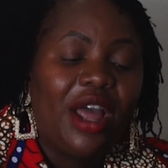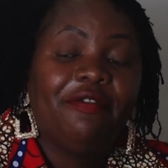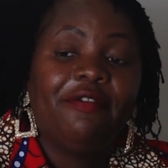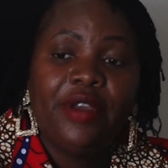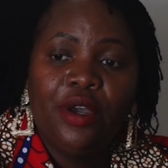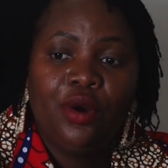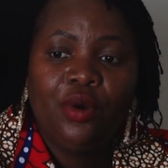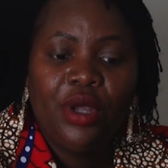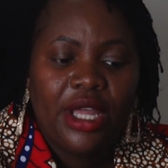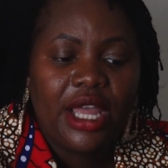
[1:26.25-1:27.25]

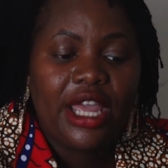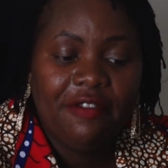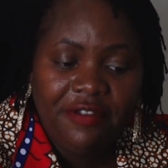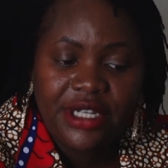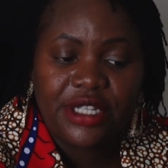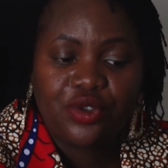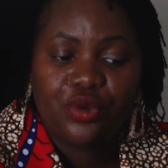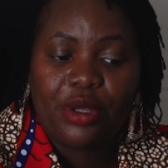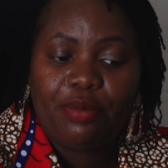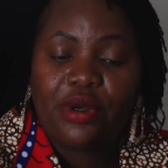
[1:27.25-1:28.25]
unveil evidence
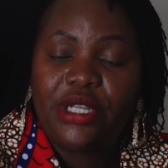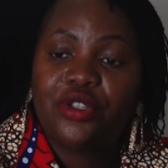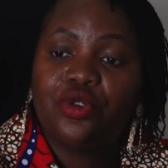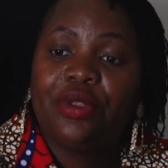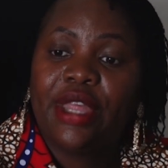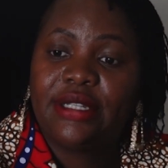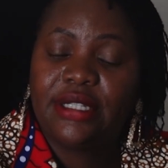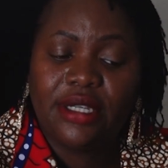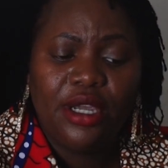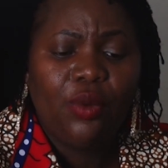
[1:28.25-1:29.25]
to the police so that